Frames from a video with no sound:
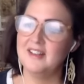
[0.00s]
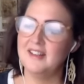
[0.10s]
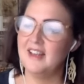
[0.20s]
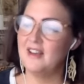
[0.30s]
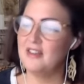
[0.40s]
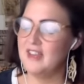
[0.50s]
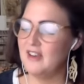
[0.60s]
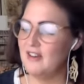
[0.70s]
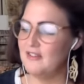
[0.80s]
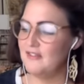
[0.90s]
Yeah, I
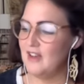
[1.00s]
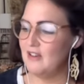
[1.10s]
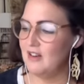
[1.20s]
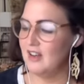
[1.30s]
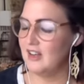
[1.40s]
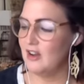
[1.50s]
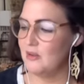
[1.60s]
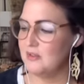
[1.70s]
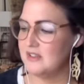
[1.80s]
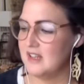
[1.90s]
think I felt like
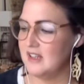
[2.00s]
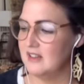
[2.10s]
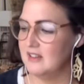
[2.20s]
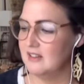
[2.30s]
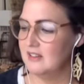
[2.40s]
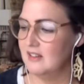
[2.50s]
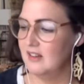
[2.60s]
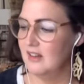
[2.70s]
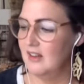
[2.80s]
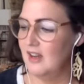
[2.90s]
I was in
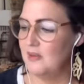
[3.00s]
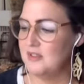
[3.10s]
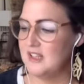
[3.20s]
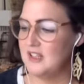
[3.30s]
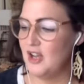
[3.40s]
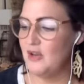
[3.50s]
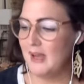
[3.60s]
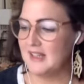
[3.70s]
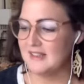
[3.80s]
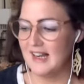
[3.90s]
I was in no
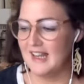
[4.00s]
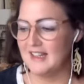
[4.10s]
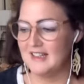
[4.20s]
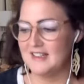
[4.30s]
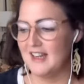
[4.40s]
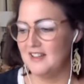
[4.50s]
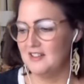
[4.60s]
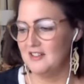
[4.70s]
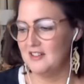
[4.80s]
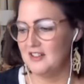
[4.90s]
man's land
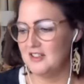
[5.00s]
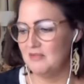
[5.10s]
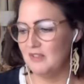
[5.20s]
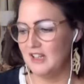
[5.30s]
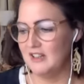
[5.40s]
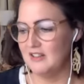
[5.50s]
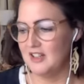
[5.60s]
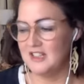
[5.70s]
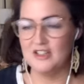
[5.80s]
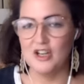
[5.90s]
and I didn't really
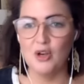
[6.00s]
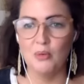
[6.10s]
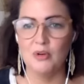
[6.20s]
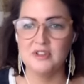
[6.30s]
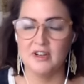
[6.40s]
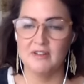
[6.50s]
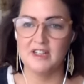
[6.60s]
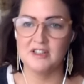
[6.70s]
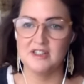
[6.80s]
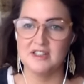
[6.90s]
I didn't know what
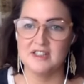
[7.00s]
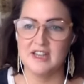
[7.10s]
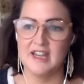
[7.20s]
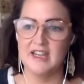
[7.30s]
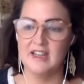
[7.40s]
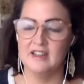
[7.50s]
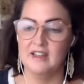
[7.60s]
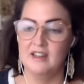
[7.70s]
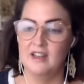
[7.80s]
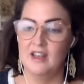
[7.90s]
direction to take.
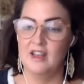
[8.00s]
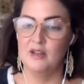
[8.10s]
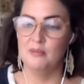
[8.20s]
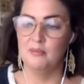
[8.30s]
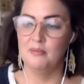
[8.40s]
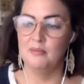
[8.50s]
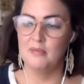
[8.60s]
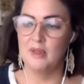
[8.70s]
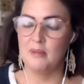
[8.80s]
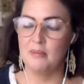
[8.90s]
Um,
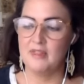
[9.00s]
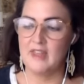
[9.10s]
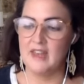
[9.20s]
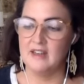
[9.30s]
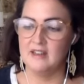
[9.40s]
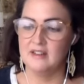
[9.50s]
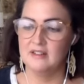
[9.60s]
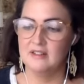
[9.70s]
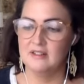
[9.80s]
but then